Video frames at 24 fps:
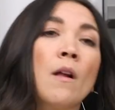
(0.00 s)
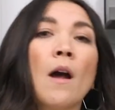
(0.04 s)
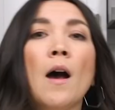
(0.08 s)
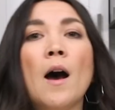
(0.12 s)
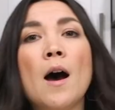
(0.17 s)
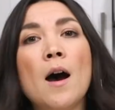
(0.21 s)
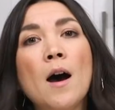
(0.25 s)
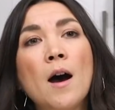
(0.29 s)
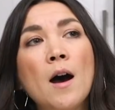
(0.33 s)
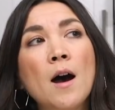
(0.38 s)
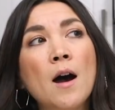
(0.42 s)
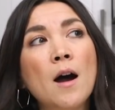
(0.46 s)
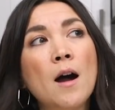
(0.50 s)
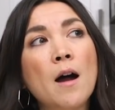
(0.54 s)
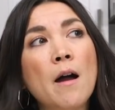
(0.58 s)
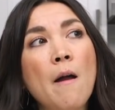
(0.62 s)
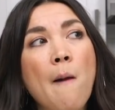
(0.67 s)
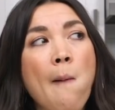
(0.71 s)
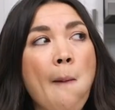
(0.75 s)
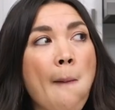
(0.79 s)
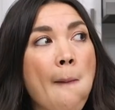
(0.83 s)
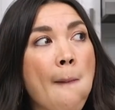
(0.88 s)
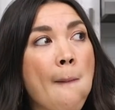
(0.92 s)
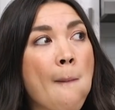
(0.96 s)

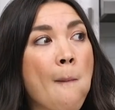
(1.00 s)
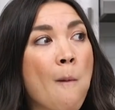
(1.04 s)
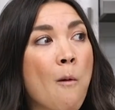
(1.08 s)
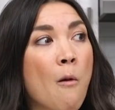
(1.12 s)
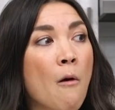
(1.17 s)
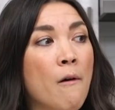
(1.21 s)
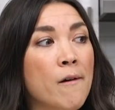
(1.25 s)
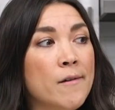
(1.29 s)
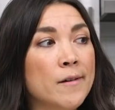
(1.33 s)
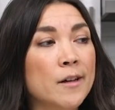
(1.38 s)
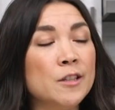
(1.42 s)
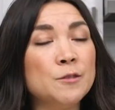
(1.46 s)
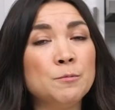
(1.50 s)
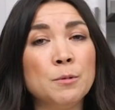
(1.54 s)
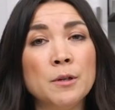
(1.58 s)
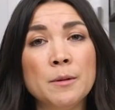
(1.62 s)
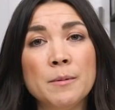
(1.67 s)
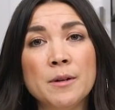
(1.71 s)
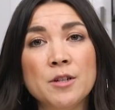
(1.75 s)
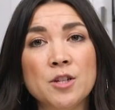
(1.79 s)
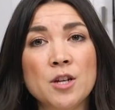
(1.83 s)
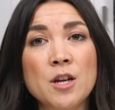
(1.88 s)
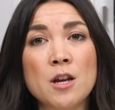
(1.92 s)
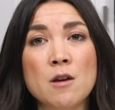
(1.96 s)
That's pretty
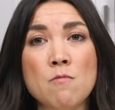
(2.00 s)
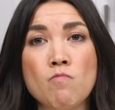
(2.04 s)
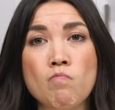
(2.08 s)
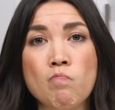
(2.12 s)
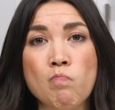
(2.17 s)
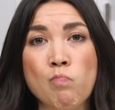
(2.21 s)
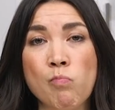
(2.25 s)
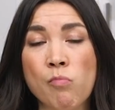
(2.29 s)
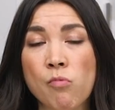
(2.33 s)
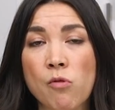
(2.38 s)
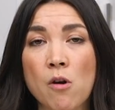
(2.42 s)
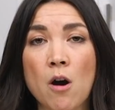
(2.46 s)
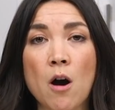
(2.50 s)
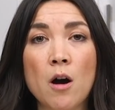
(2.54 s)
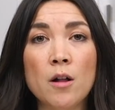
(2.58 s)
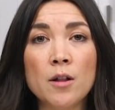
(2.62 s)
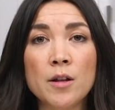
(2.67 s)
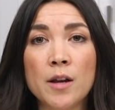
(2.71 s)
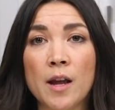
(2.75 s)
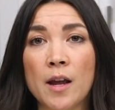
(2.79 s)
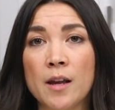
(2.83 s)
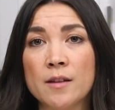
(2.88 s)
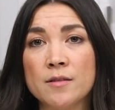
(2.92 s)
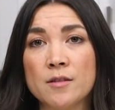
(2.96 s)
much it. The
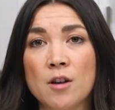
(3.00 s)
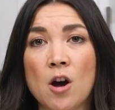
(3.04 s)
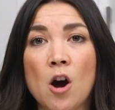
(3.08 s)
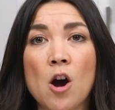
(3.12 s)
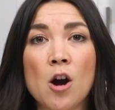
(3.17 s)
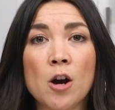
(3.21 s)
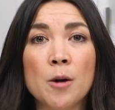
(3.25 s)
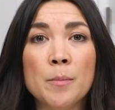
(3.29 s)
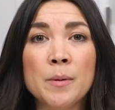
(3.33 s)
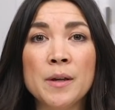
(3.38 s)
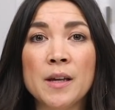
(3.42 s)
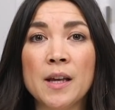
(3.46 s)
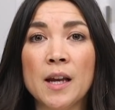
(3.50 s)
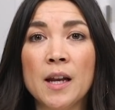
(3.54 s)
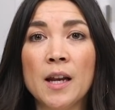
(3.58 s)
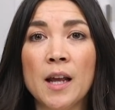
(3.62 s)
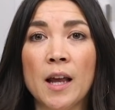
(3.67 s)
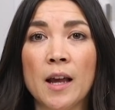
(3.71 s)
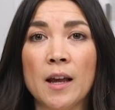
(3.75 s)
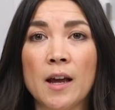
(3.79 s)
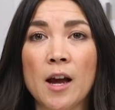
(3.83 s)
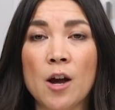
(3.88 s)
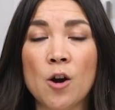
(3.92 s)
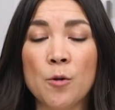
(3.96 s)
holidays are
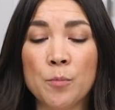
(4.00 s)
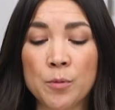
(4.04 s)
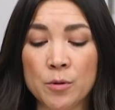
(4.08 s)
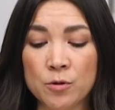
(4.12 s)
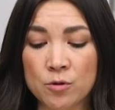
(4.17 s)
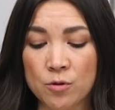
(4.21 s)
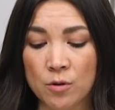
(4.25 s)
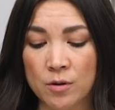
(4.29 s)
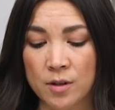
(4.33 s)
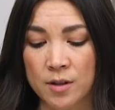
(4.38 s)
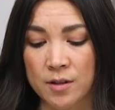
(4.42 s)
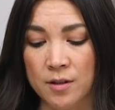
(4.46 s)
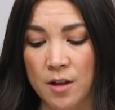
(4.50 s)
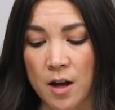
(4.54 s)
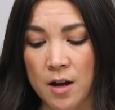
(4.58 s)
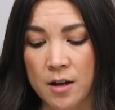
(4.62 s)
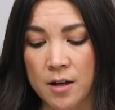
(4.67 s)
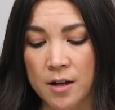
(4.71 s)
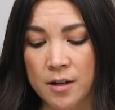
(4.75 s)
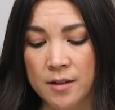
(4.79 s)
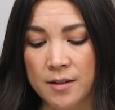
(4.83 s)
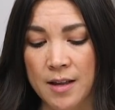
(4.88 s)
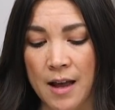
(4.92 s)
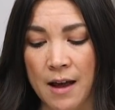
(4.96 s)
beginning. I hope you enjoy these
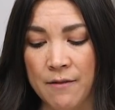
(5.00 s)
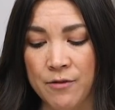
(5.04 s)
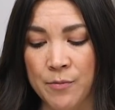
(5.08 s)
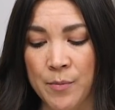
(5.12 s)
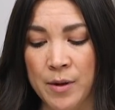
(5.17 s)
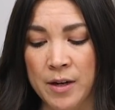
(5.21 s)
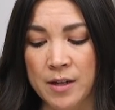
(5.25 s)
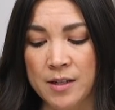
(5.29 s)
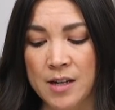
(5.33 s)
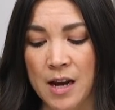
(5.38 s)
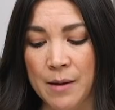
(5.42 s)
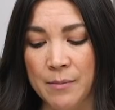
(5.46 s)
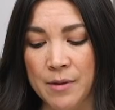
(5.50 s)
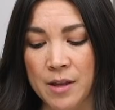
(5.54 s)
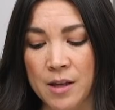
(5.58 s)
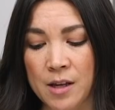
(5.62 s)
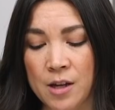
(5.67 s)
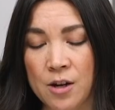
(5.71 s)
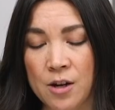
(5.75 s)
latkes, have them any time of the